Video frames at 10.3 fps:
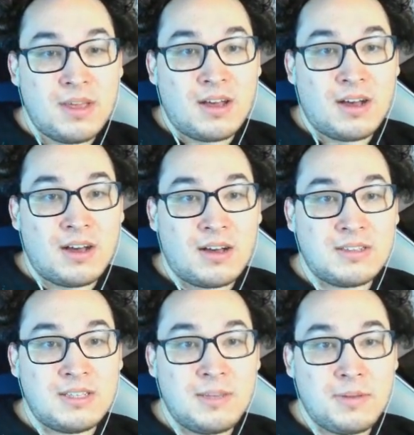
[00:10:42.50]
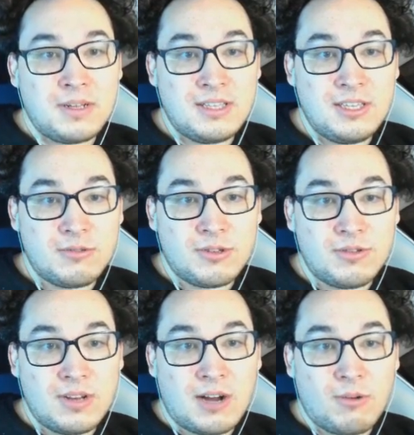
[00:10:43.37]
Uh, typically, you do
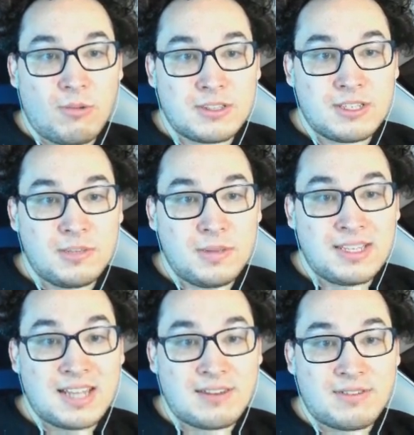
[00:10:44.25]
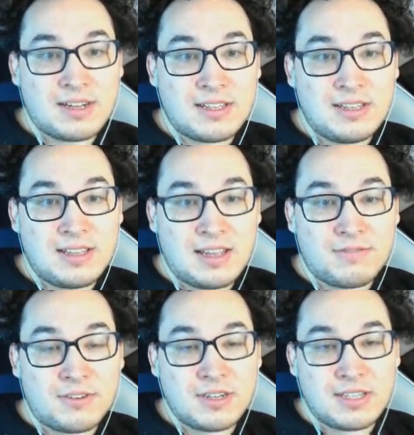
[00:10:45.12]
not want to be directly, like
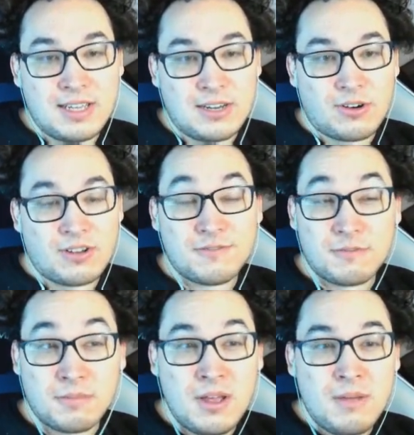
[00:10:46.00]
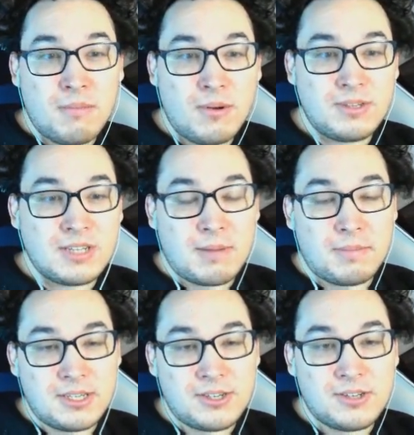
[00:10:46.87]
vertically across from most
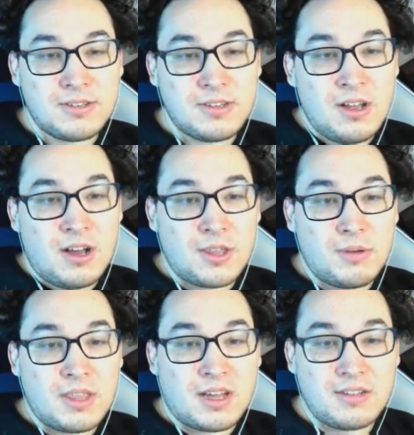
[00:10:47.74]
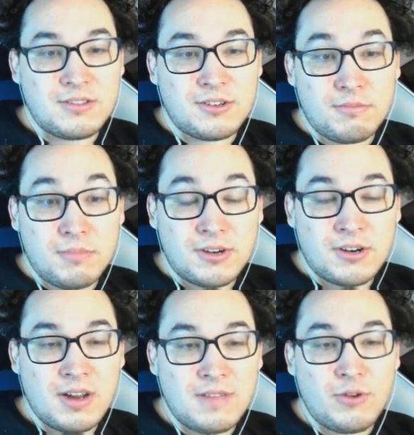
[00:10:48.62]
compositions. Although in the hunter mirror,
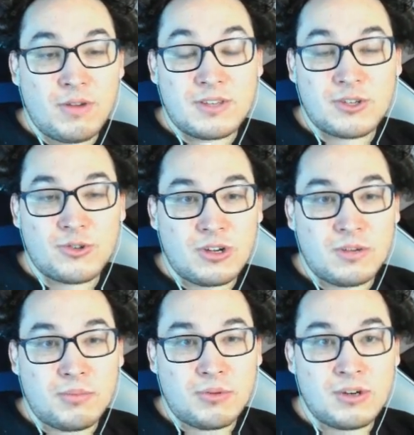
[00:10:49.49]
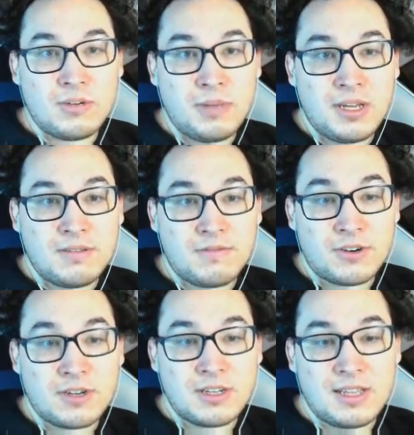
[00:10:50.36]
if you have the stronger board, being
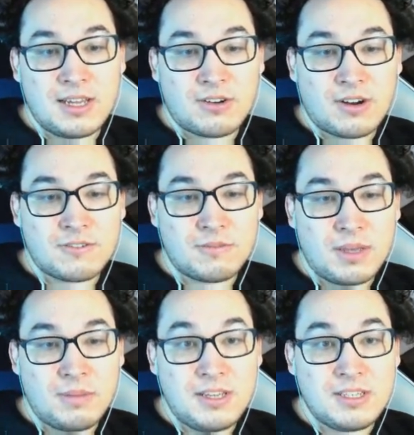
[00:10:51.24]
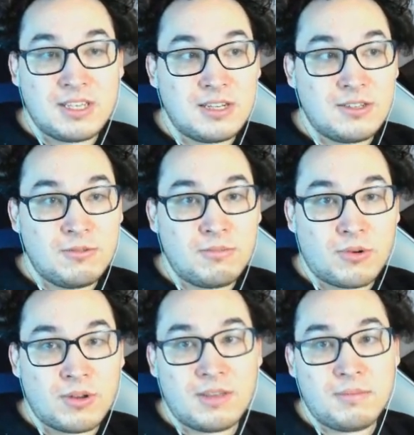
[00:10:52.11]
vertically across from them is going to do more
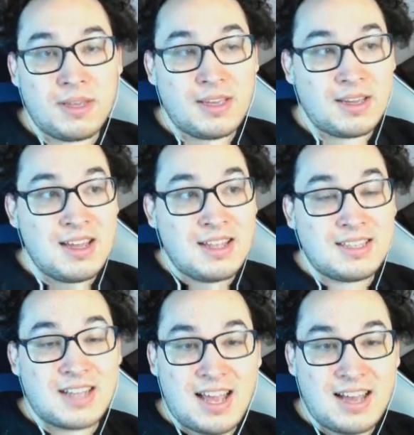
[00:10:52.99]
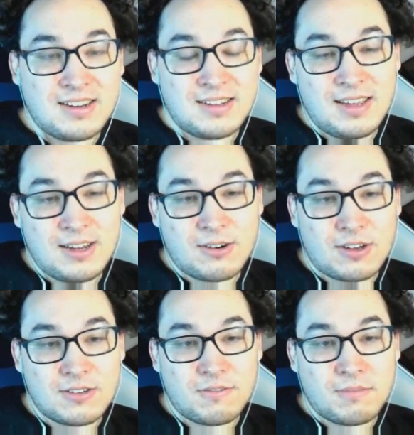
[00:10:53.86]
than being diagonally across
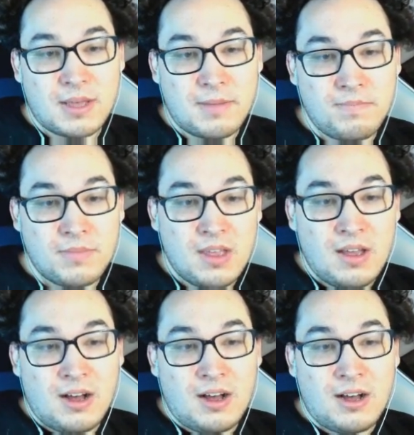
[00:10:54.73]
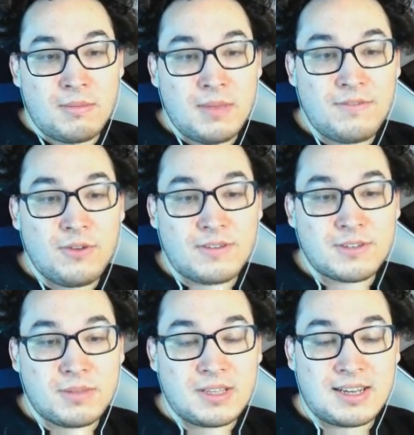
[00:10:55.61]
from them. Um, if you have
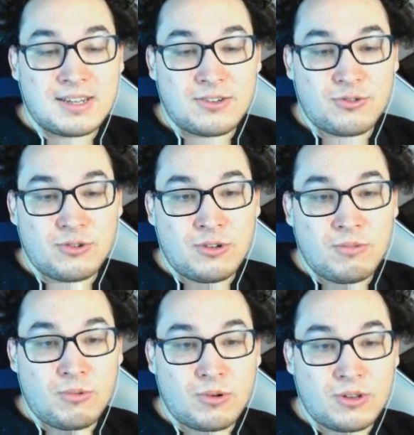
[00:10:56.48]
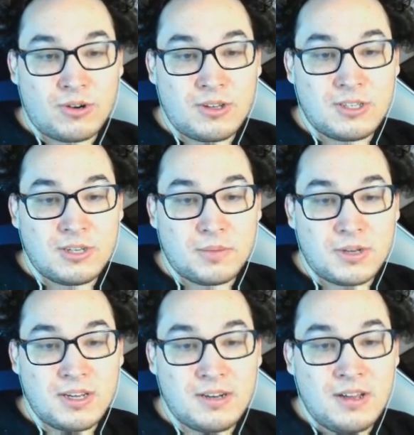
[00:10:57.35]
something like a troll warlord to put
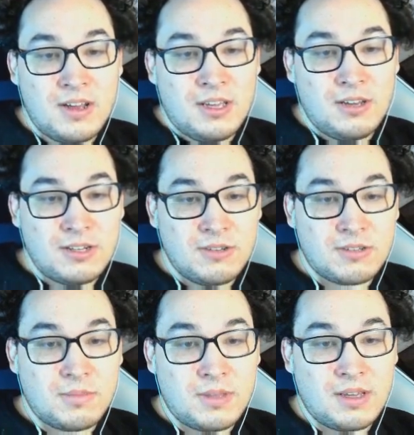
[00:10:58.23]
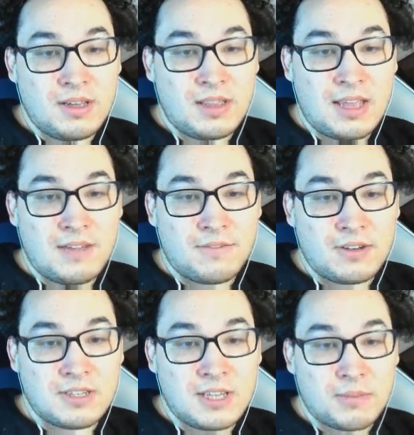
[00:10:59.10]
in, you can do something like, for
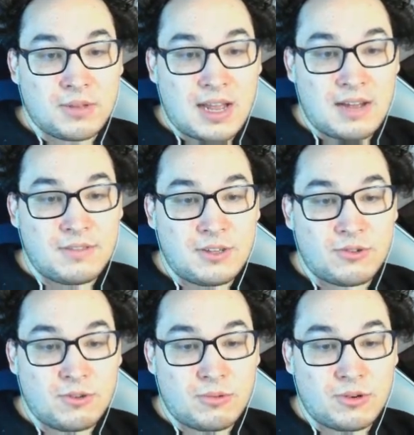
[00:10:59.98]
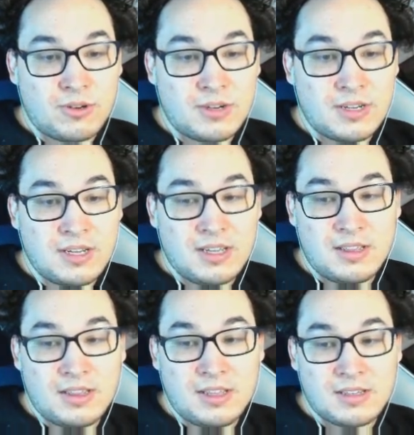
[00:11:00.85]
example, have the troll warlord in
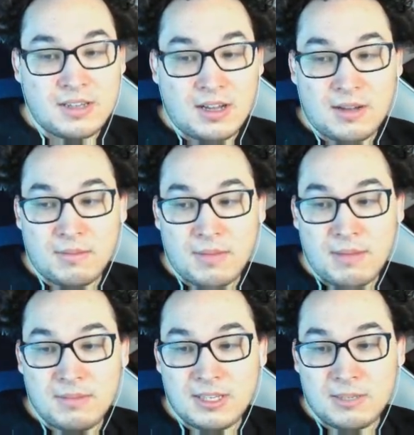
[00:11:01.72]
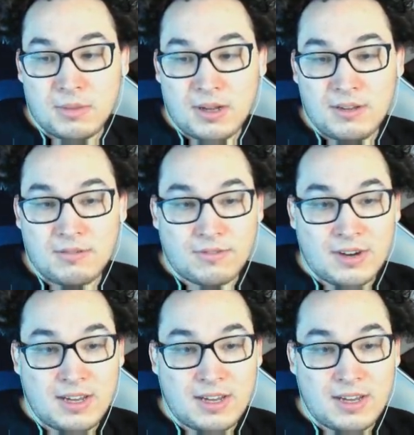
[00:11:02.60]
this um, empty spot right